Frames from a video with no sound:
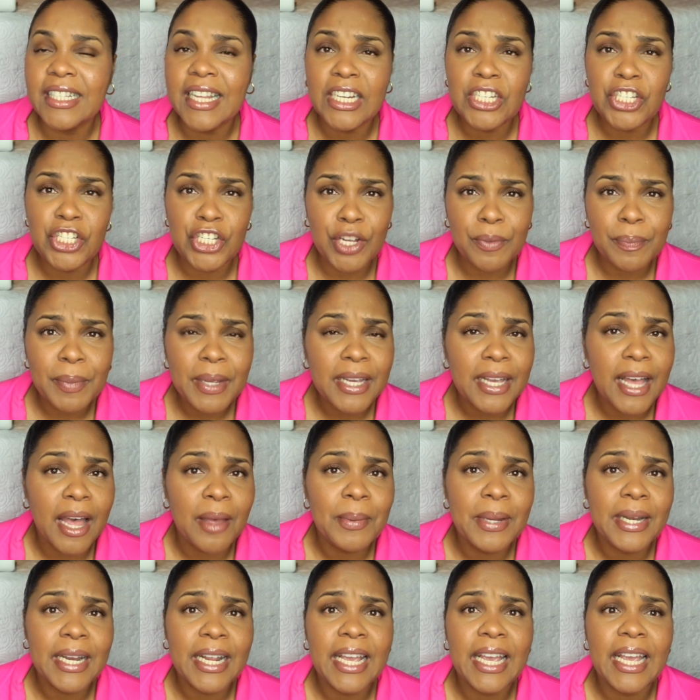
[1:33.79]
They should be
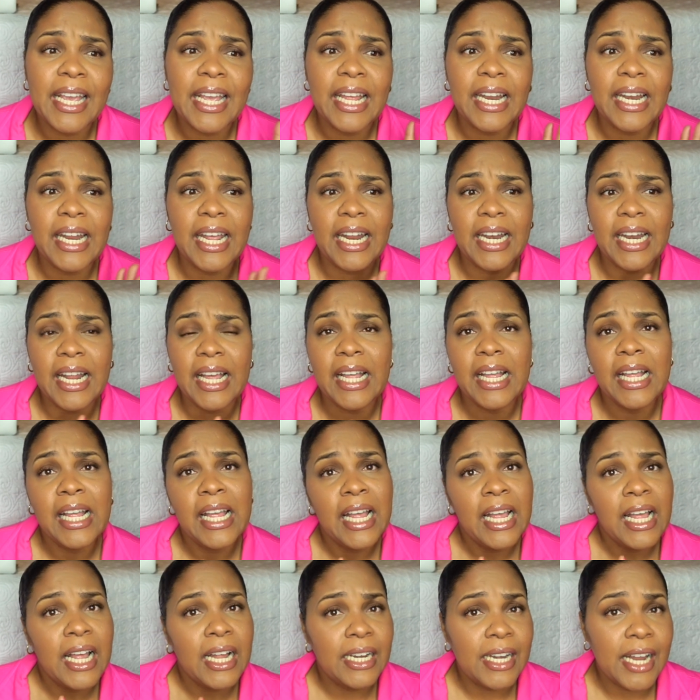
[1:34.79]
coming in
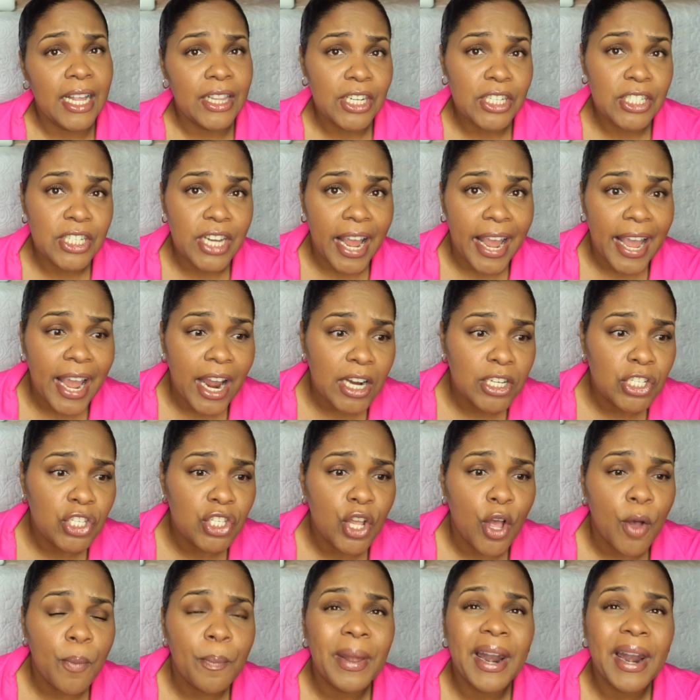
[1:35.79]
another day or so,